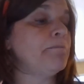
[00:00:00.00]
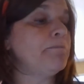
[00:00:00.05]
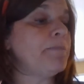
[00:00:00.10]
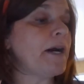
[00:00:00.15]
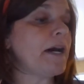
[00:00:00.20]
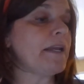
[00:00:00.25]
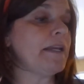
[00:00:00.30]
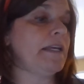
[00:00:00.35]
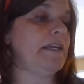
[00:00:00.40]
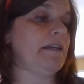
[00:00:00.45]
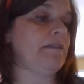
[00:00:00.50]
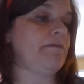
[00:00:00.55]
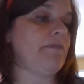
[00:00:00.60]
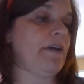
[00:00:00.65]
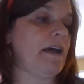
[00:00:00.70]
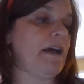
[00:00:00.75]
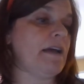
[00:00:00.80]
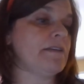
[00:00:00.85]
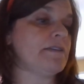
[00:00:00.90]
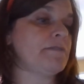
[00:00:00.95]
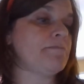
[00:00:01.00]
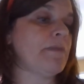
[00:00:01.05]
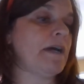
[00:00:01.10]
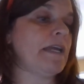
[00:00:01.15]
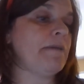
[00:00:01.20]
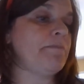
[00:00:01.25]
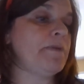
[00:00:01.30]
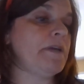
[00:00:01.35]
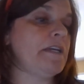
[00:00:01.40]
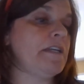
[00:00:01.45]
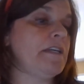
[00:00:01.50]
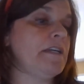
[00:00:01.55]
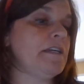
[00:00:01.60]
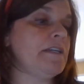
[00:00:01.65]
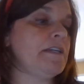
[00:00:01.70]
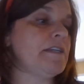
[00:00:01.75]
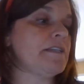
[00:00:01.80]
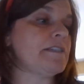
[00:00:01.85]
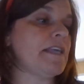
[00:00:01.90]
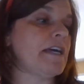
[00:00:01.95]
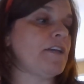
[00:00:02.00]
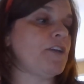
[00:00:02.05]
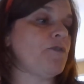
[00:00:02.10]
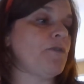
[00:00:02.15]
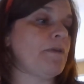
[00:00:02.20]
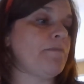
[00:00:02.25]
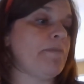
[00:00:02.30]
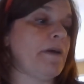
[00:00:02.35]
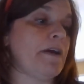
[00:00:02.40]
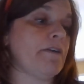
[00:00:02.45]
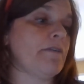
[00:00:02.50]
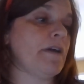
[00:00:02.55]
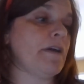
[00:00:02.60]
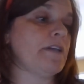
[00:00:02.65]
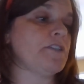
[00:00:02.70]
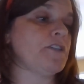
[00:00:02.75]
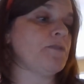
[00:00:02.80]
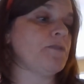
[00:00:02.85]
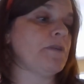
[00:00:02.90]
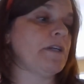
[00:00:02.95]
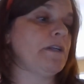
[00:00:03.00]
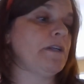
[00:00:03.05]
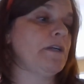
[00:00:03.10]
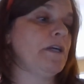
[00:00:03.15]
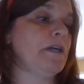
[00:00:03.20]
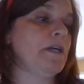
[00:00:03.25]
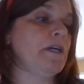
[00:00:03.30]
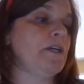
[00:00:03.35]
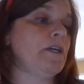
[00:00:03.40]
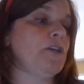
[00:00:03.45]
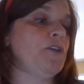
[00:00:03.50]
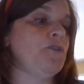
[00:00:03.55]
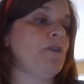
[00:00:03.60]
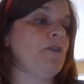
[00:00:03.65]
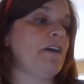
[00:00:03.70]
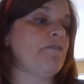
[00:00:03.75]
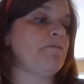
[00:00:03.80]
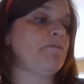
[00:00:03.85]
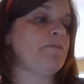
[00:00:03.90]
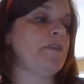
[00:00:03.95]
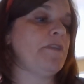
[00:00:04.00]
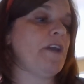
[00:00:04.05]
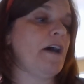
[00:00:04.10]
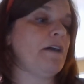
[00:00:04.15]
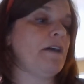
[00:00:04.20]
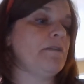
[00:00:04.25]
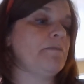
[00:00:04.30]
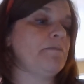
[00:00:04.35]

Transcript: But he advised, my opinion is that you had better not do it. You have not